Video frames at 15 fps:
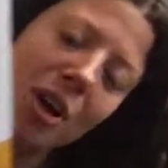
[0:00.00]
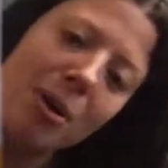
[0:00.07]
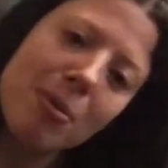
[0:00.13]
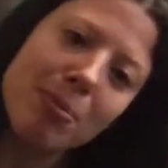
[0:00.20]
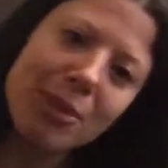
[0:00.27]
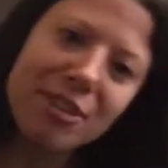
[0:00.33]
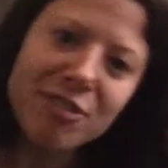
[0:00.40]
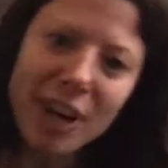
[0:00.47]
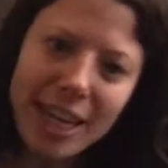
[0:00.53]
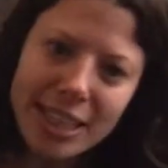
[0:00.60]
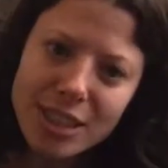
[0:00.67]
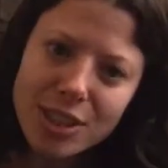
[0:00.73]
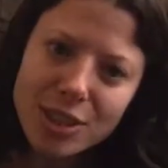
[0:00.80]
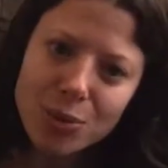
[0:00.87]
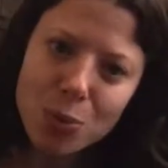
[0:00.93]
My friends,
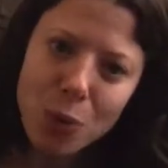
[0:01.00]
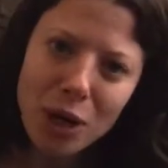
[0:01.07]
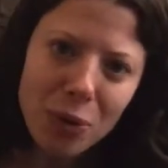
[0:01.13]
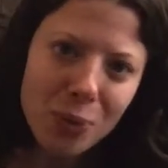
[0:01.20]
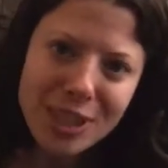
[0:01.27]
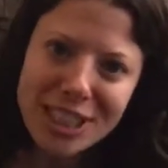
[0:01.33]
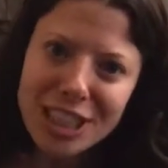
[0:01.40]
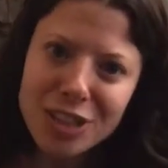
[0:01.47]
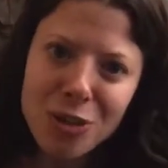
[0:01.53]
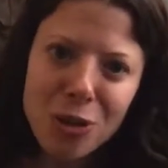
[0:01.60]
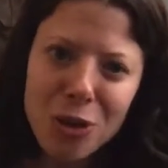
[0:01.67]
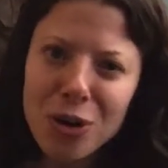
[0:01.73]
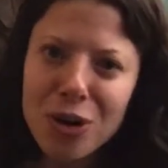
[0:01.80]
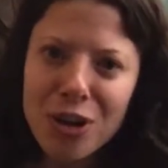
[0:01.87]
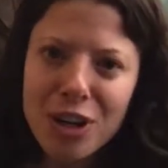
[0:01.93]
what did we just
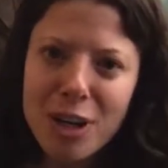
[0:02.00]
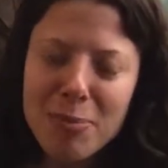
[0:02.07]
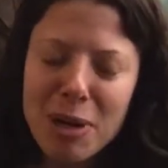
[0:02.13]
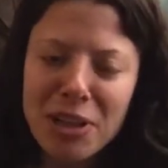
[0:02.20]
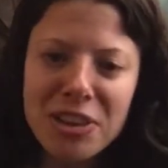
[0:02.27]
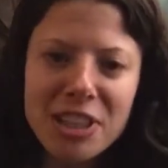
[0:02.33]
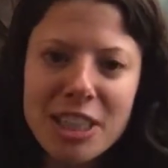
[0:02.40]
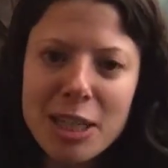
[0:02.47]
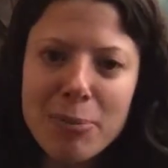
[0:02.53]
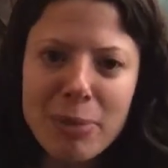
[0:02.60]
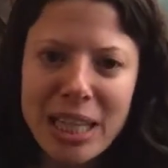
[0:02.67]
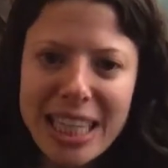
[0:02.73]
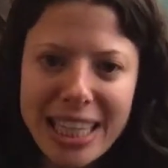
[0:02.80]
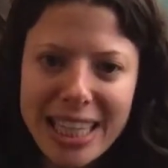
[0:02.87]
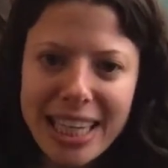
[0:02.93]
learn about the
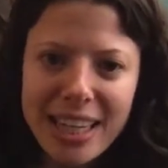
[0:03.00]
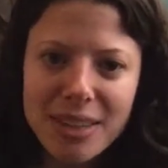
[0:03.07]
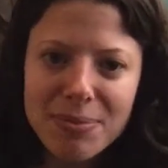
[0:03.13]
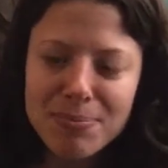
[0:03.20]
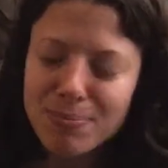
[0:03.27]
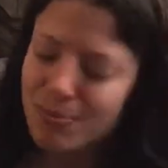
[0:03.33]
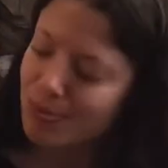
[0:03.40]
chameleon?